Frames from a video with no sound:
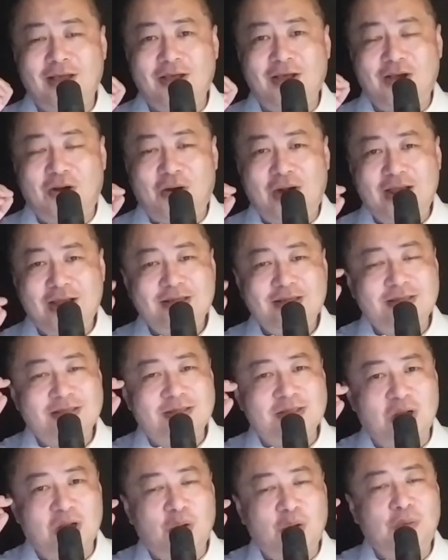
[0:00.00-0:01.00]
All right,
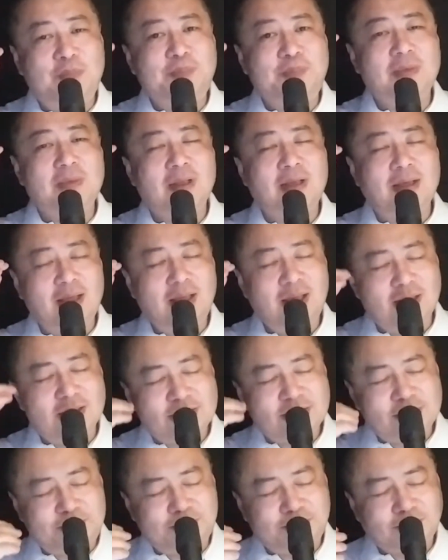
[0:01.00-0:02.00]
so
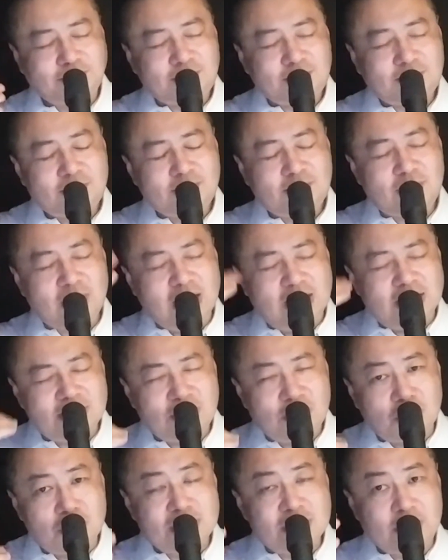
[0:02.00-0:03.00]
it's
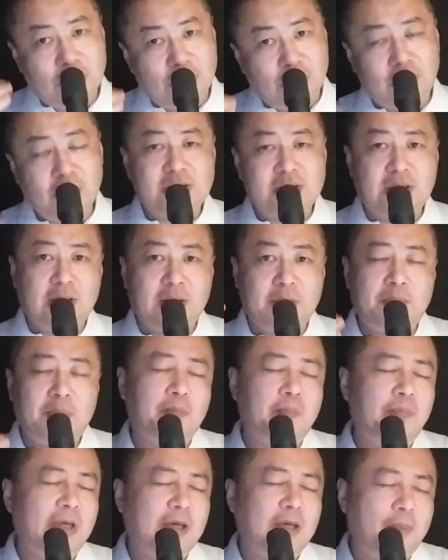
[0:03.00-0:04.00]
your skill. It's a
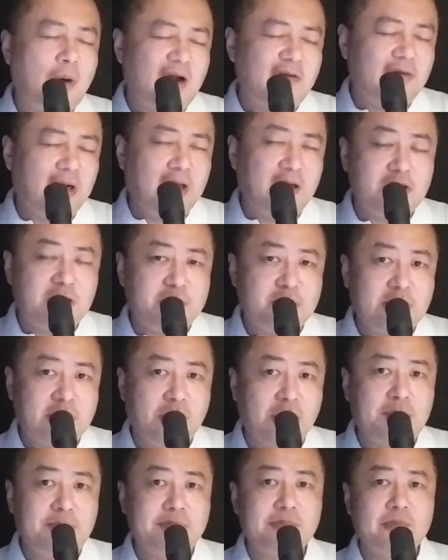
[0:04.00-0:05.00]
big part of your leadership
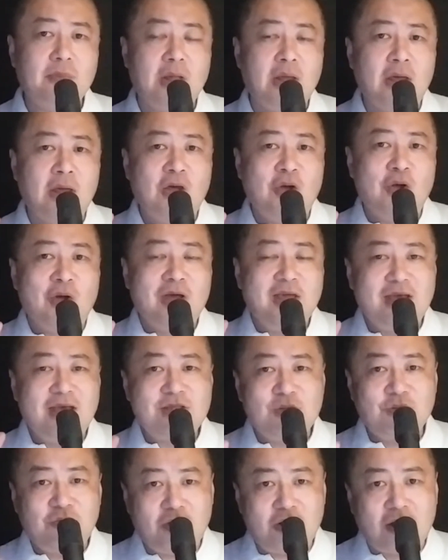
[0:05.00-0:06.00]
skill is
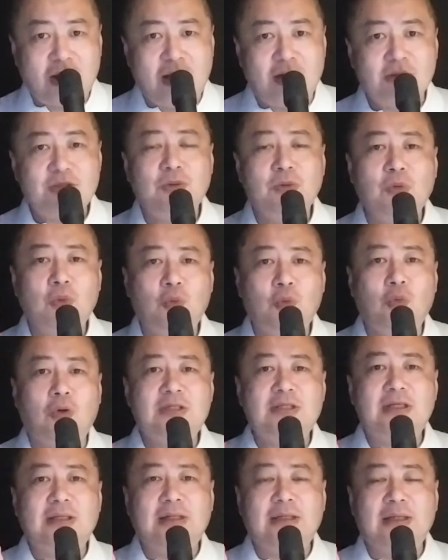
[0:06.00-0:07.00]
to figure out
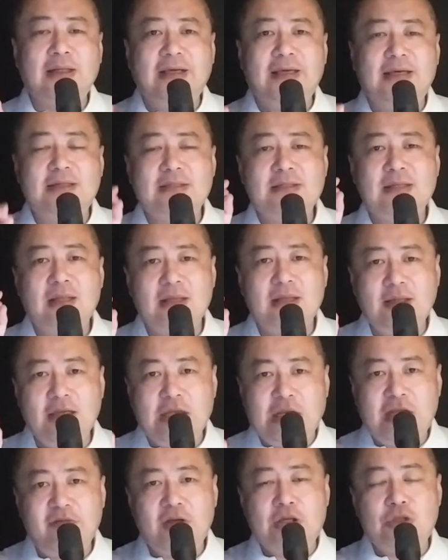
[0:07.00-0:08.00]
what is the
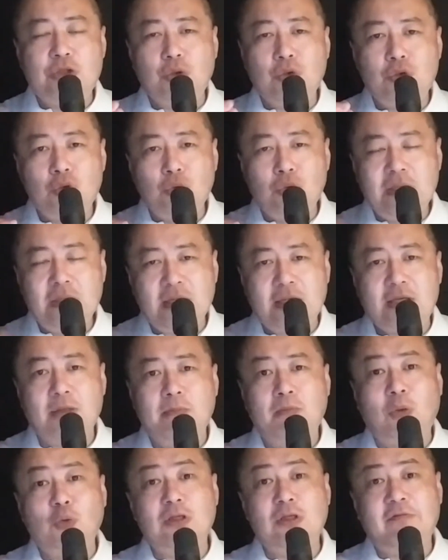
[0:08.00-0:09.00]
individual unique
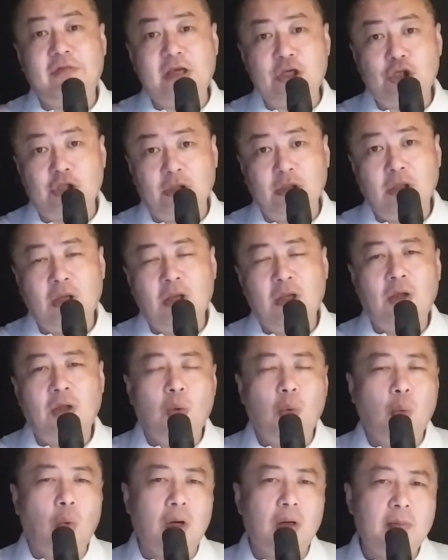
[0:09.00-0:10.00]
motivation.
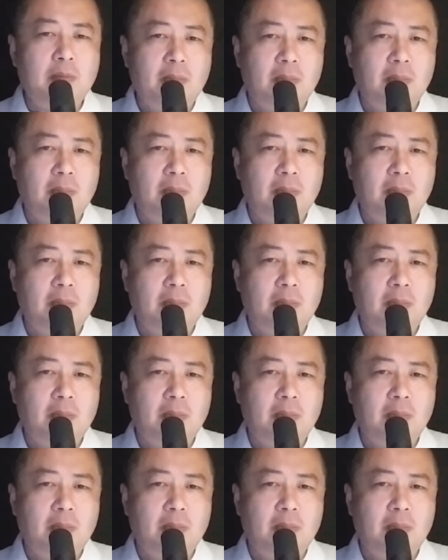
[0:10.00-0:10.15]
What